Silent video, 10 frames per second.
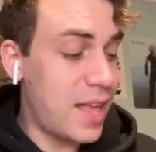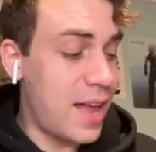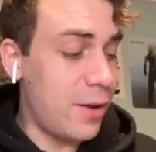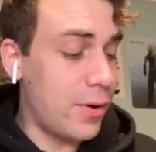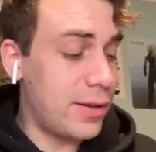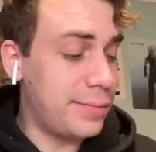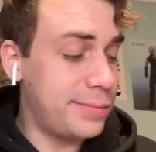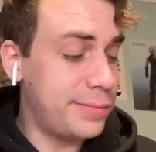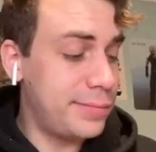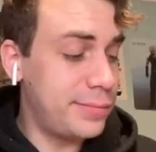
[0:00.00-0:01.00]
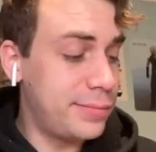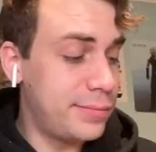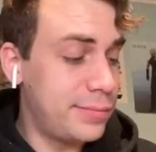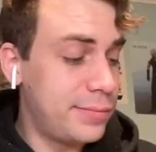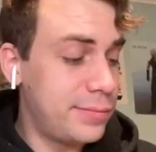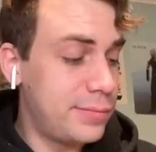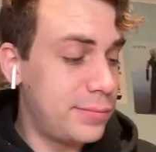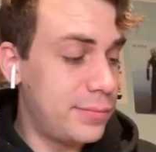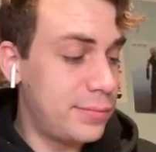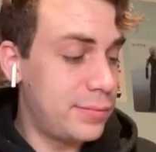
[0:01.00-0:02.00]
Anyway,
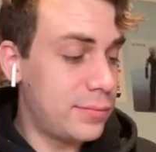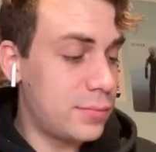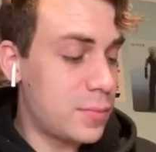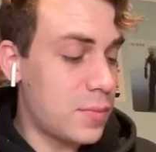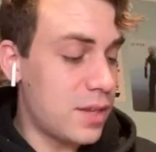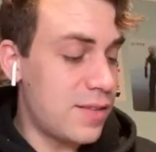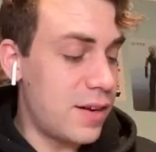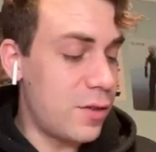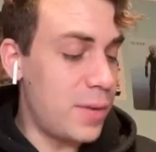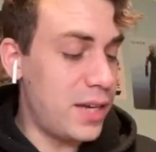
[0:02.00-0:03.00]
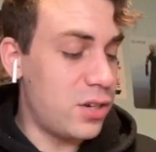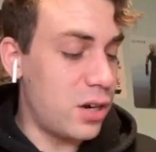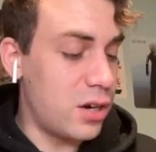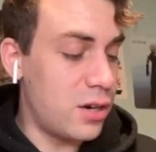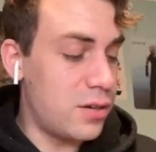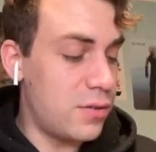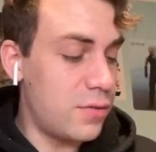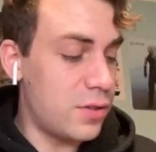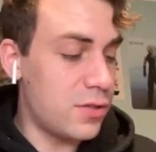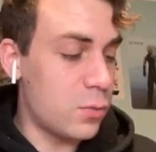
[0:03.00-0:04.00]
it's another big turn
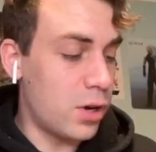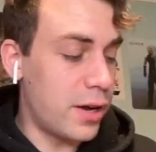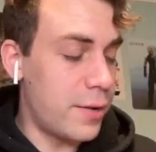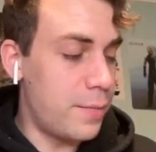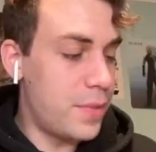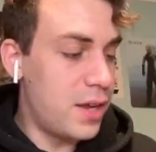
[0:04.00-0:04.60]
for the squad.